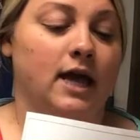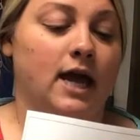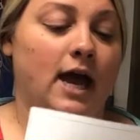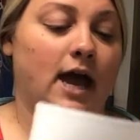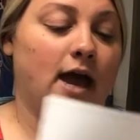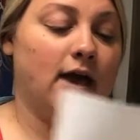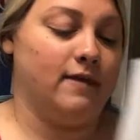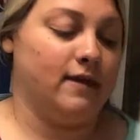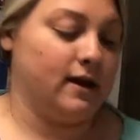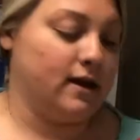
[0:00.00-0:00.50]

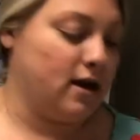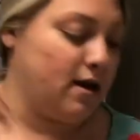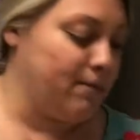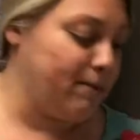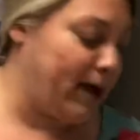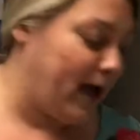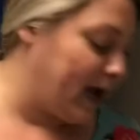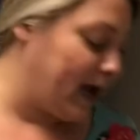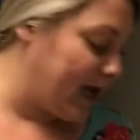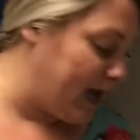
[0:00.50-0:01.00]
And then come
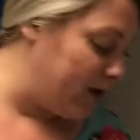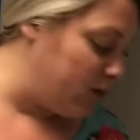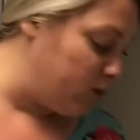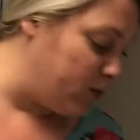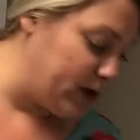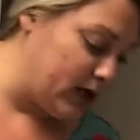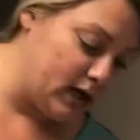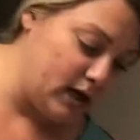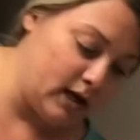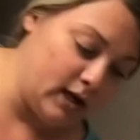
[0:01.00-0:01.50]
back and
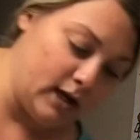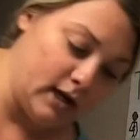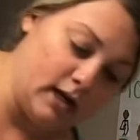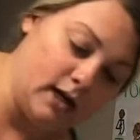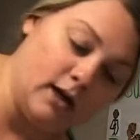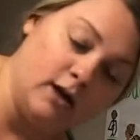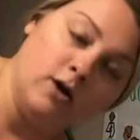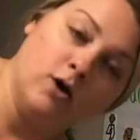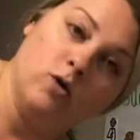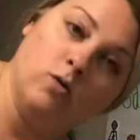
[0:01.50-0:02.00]

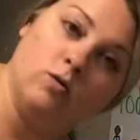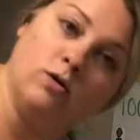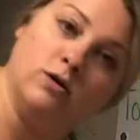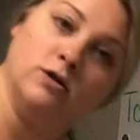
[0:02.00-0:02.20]
we will